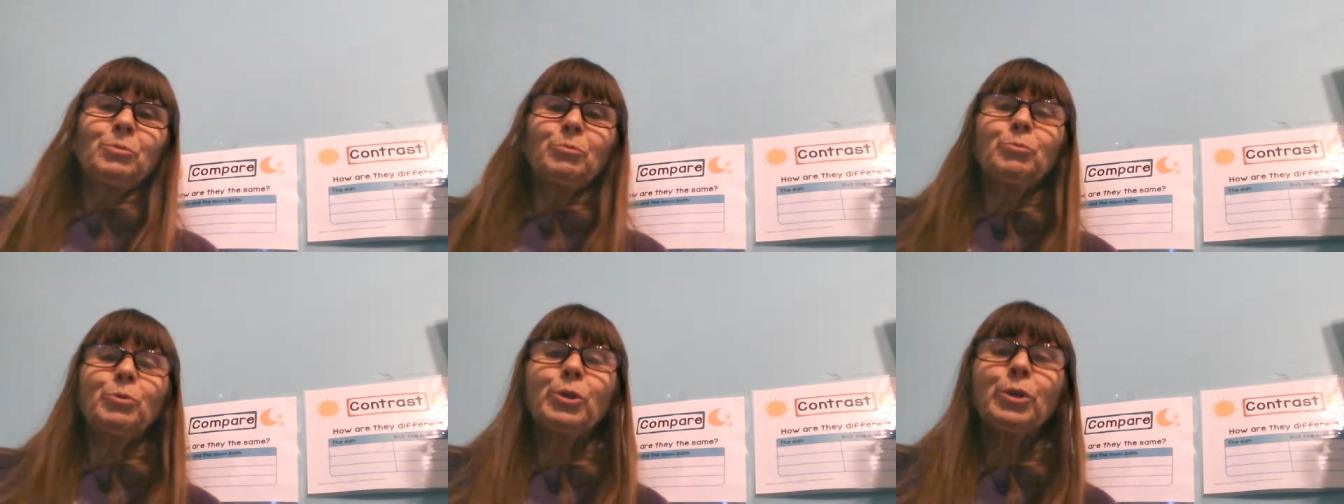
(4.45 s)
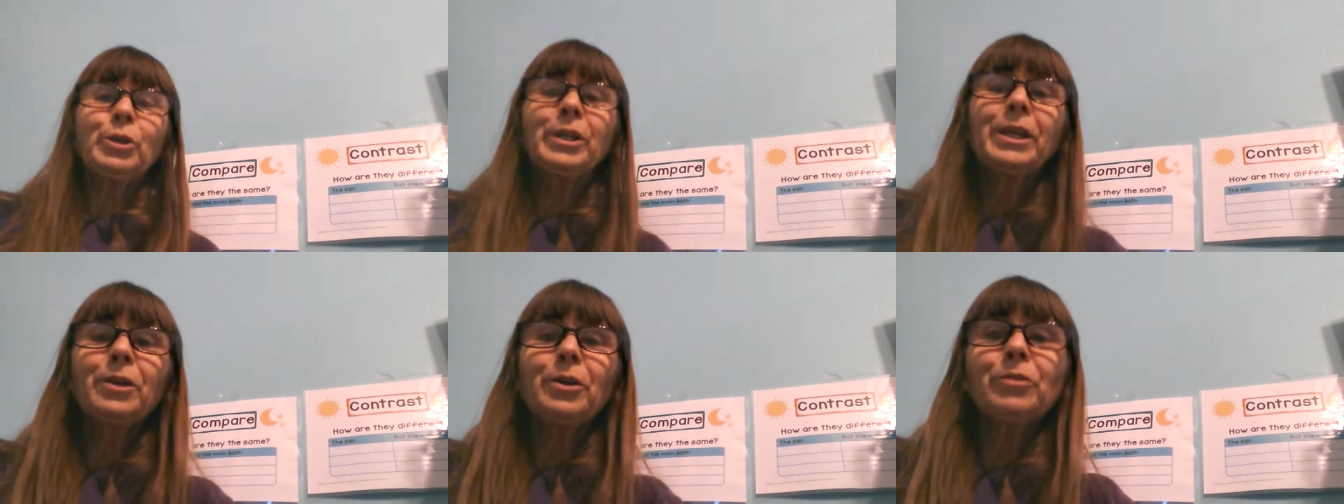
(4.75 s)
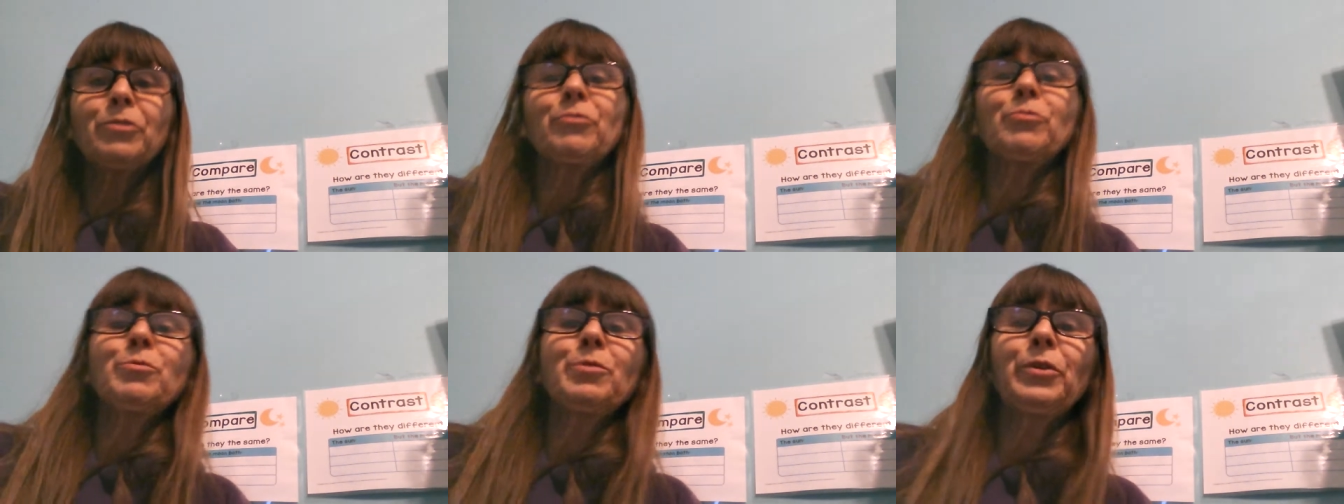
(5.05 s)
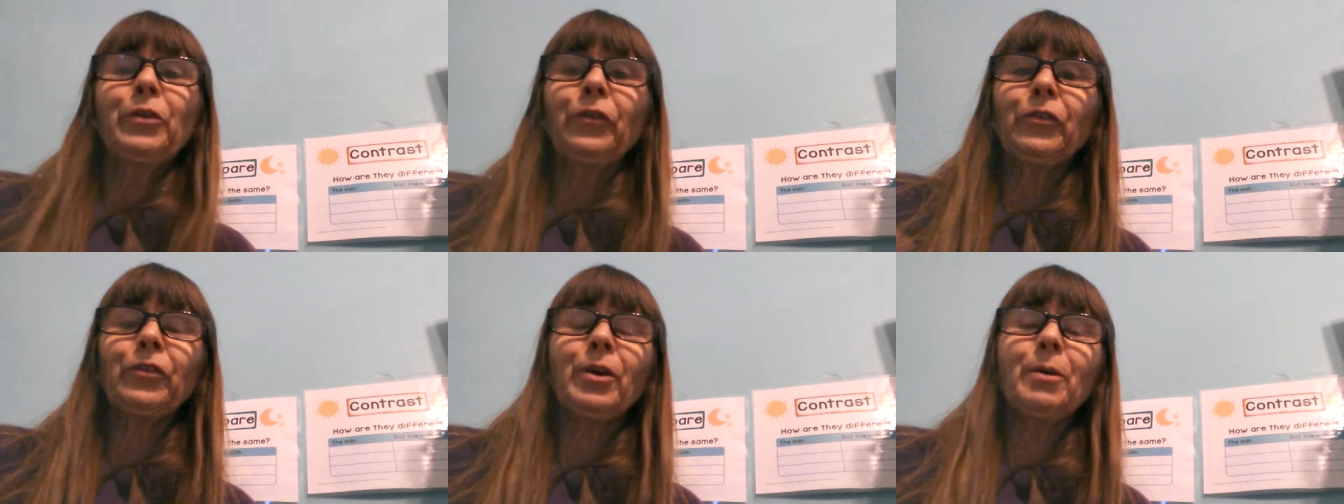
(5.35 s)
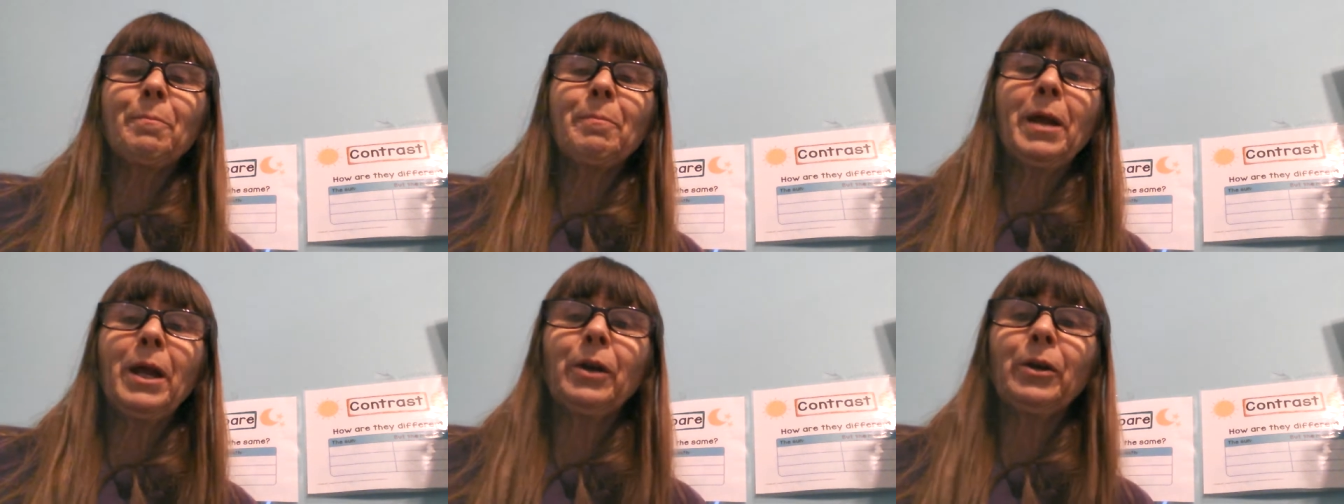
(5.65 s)
we're going to get through this
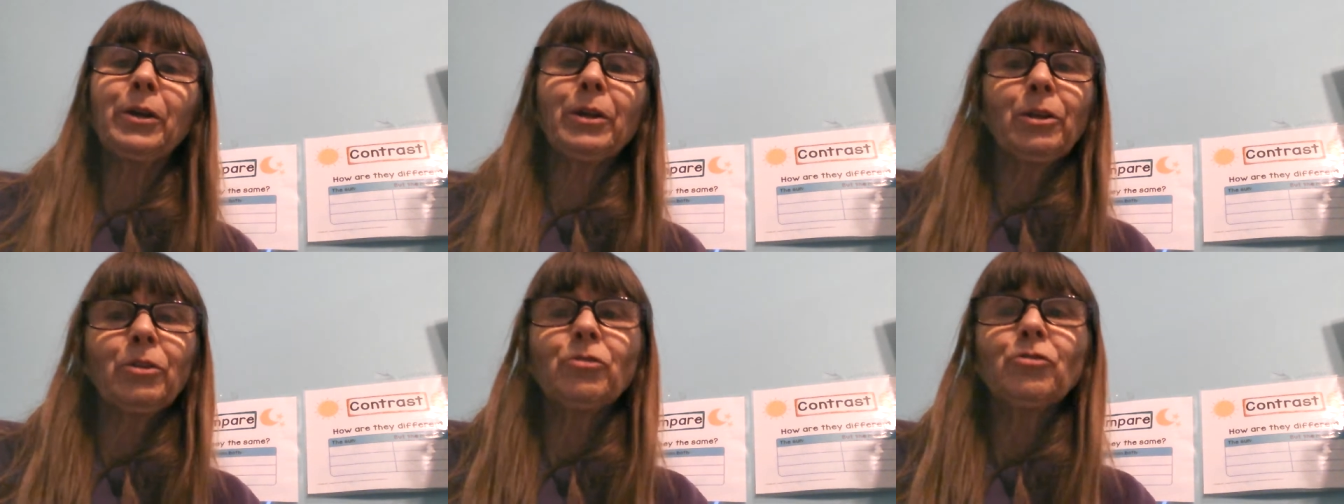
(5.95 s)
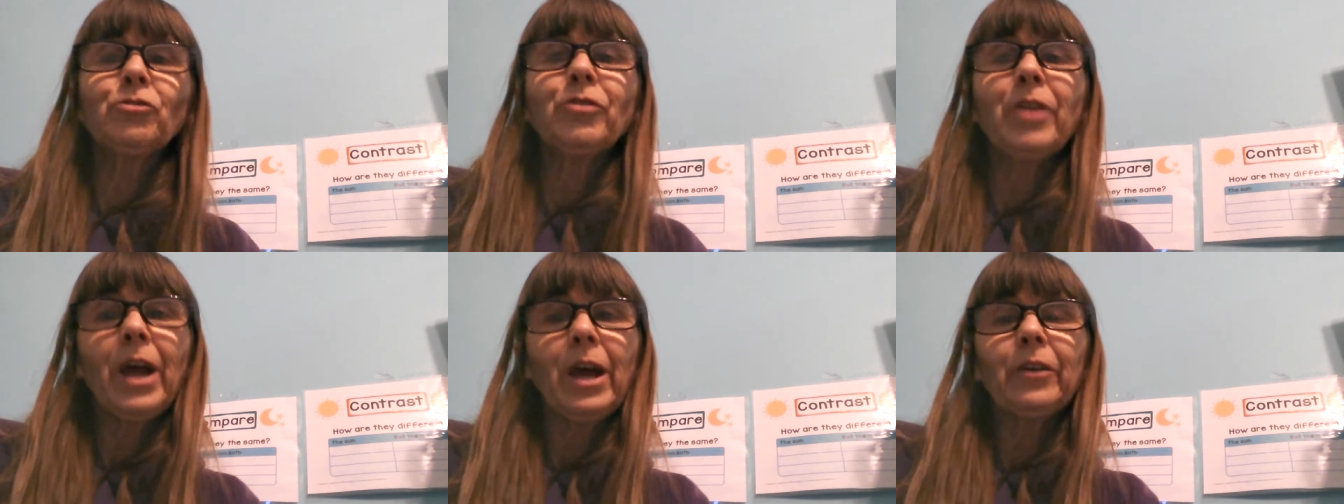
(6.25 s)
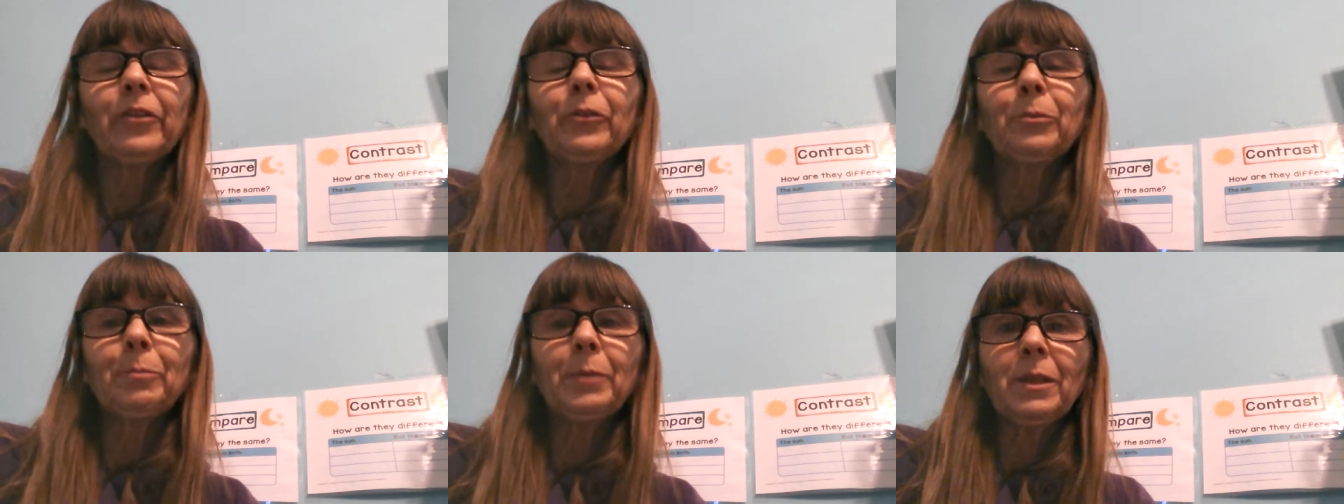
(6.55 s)
compare and contrast,